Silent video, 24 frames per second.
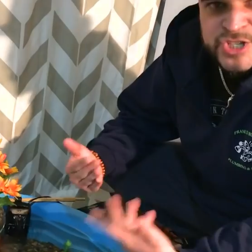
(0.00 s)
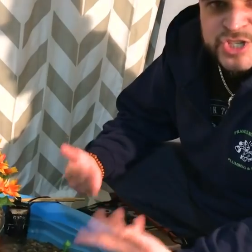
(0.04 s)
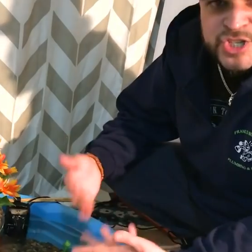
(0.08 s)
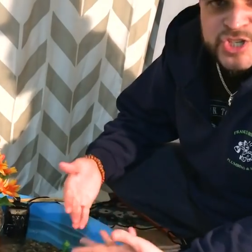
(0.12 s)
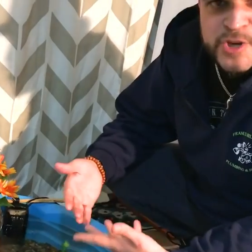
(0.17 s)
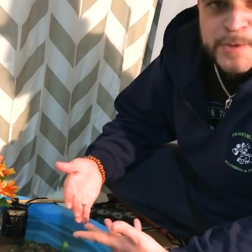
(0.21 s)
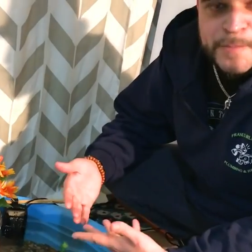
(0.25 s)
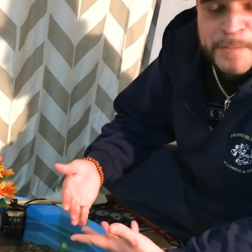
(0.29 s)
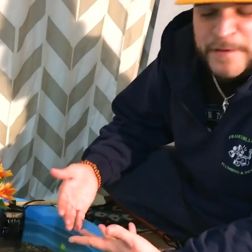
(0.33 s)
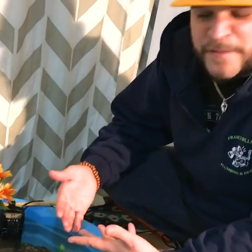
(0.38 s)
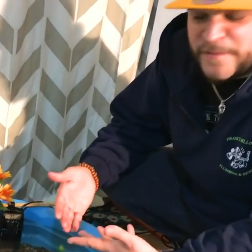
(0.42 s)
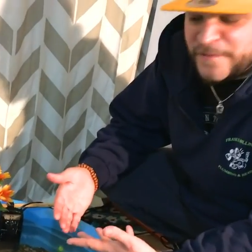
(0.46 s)

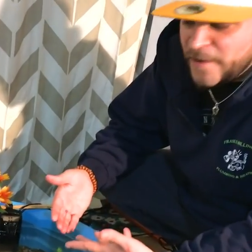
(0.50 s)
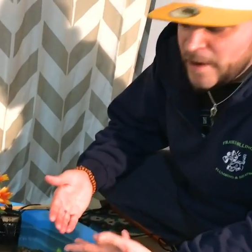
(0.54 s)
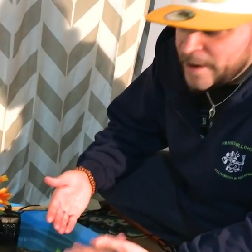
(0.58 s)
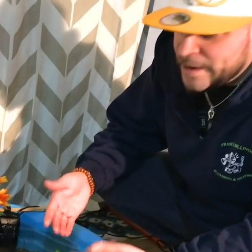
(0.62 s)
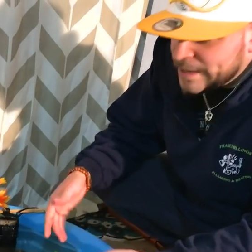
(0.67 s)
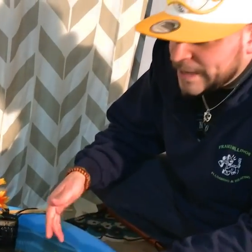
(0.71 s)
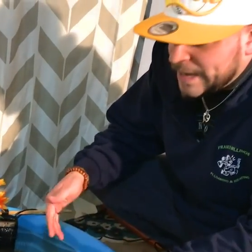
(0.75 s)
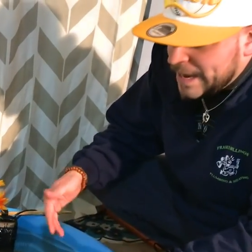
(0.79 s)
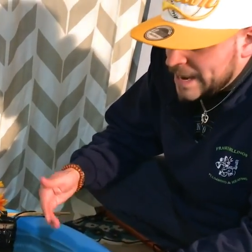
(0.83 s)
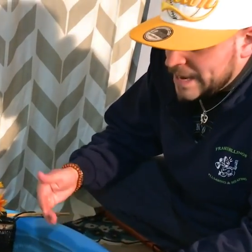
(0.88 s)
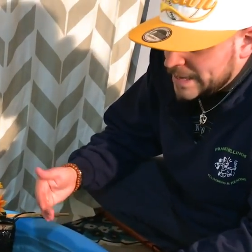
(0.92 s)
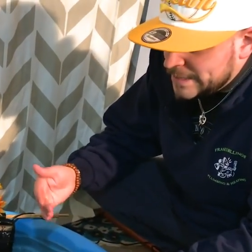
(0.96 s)
Super
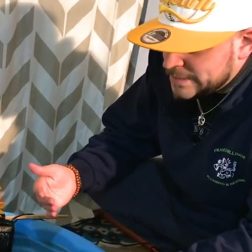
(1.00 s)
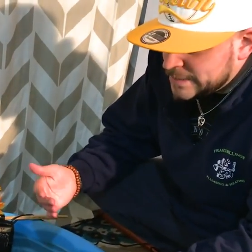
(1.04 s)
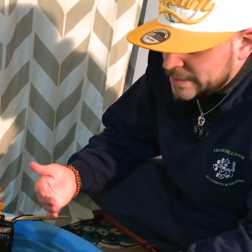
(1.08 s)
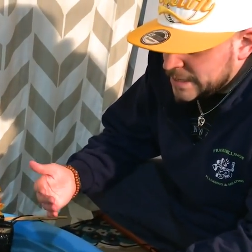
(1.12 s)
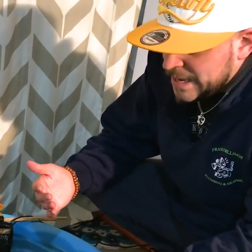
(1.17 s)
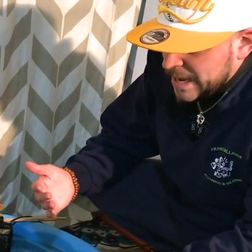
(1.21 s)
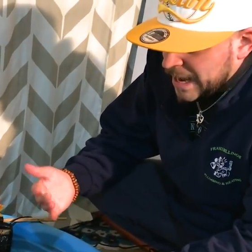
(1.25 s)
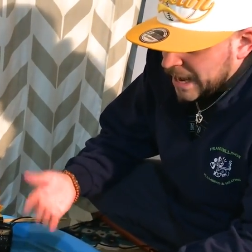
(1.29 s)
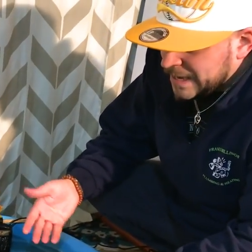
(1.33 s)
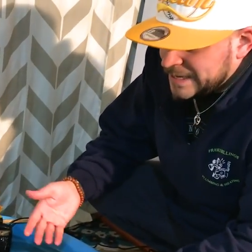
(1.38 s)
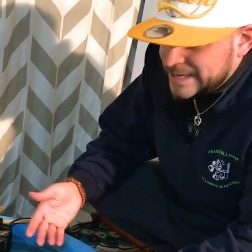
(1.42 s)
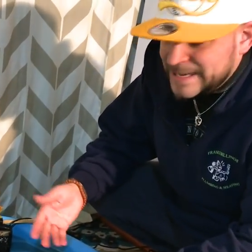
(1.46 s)
fun, guys.
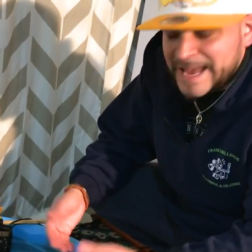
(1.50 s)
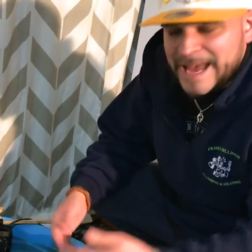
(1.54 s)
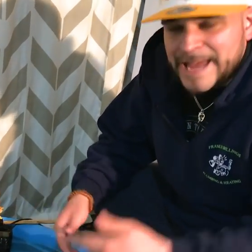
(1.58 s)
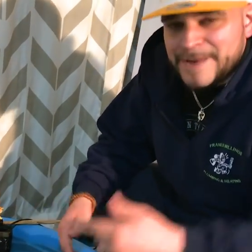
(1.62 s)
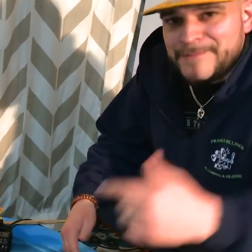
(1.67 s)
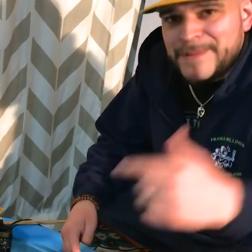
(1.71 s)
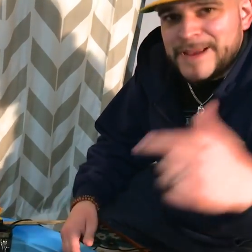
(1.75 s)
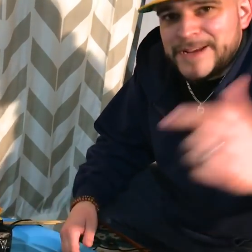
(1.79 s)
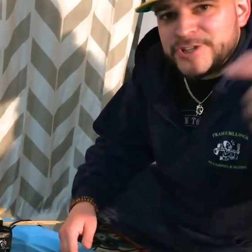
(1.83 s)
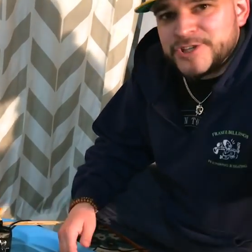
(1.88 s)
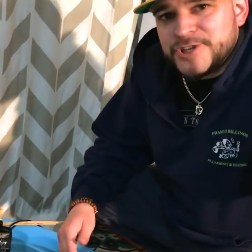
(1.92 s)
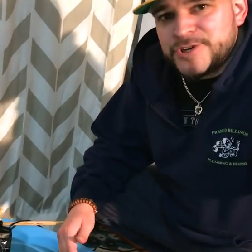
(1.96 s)
Again,
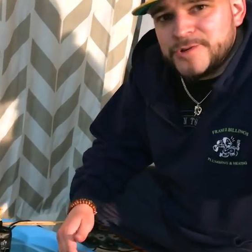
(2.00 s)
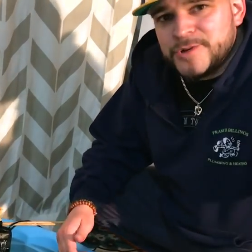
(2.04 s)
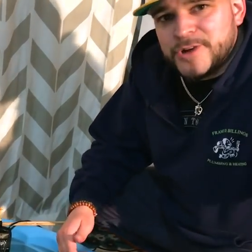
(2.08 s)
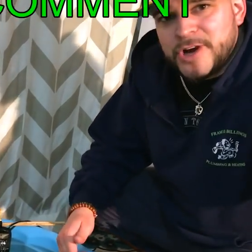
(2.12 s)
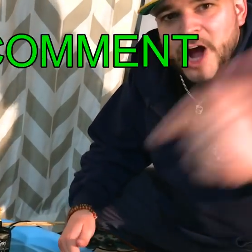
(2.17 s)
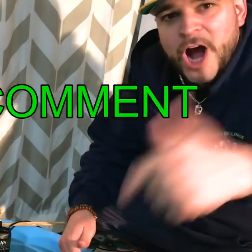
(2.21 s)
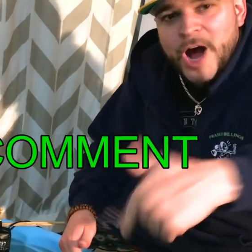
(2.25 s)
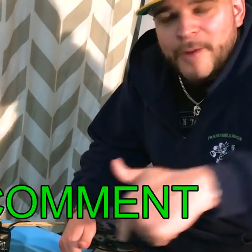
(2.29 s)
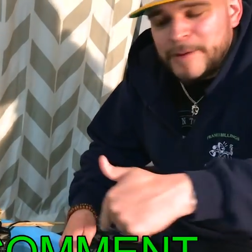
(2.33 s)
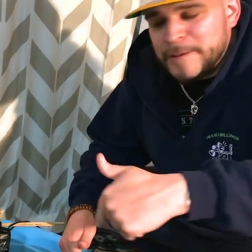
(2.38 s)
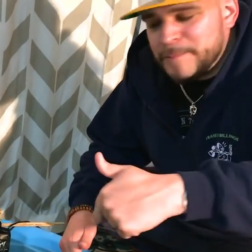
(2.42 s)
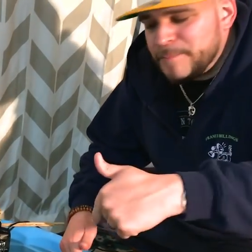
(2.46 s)
make sure you
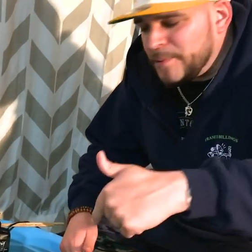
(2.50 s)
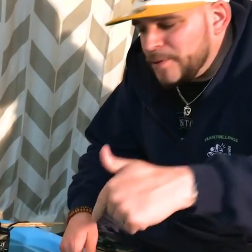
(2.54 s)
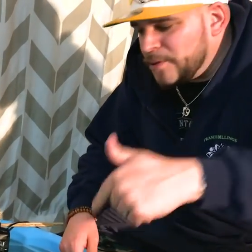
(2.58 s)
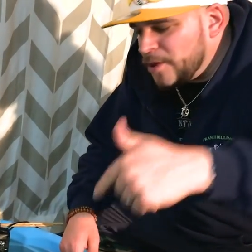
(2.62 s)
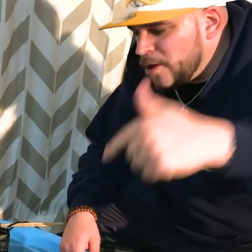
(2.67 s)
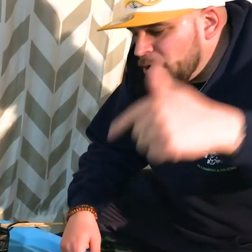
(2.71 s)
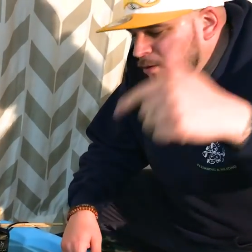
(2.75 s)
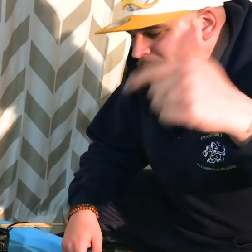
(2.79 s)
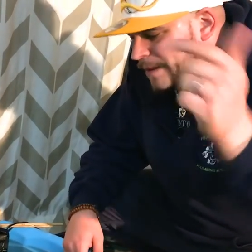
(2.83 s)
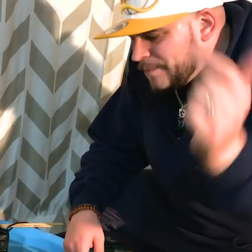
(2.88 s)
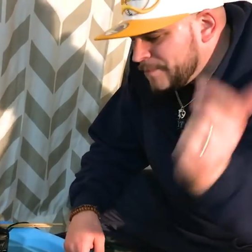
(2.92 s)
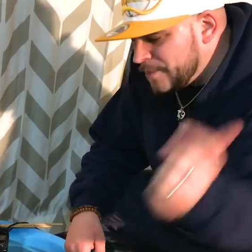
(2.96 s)
comment
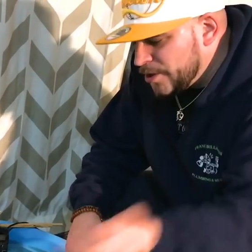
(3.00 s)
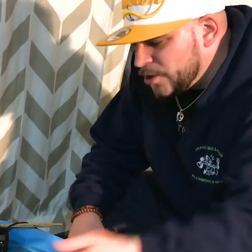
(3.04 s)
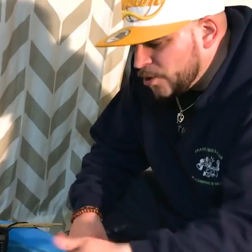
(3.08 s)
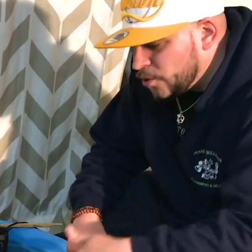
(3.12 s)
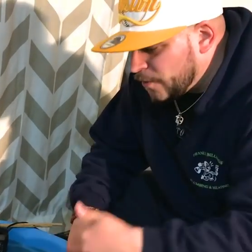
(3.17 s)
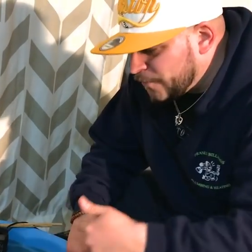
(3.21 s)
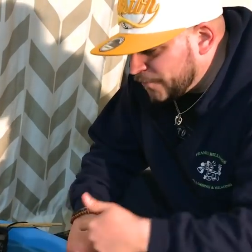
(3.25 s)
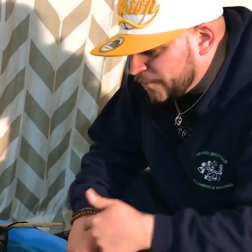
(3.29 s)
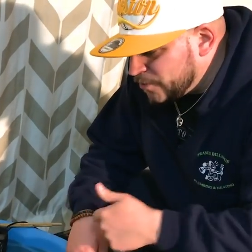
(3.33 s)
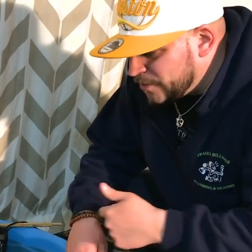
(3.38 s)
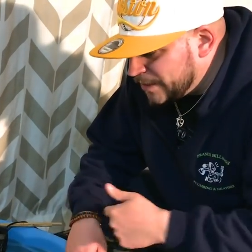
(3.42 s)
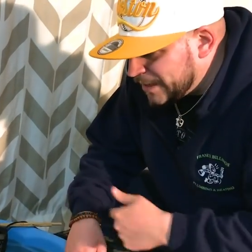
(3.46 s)
below. Let me
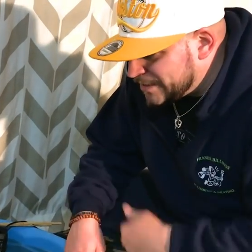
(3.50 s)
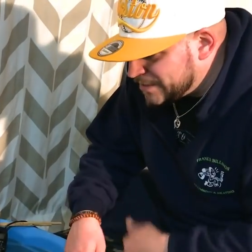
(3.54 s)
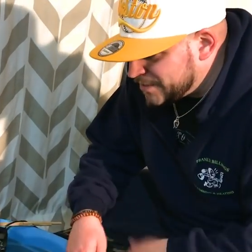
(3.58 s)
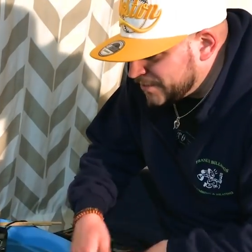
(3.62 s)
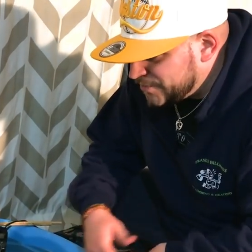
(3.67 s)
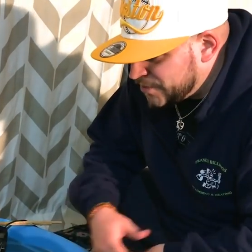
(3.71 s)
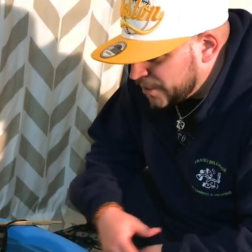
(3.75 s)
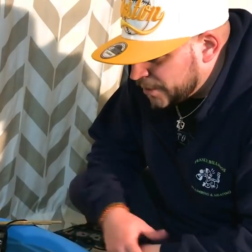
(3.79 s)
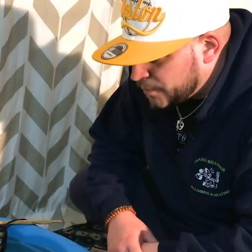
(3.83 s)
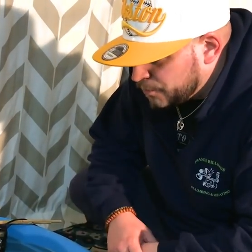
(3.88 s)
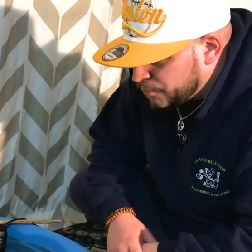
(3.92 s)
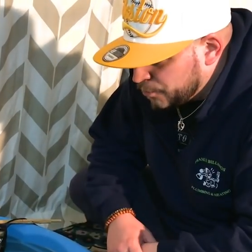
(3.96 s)
know if you guys have
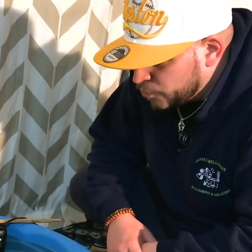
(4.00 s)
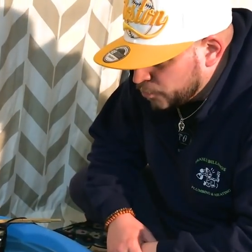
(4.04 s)
done a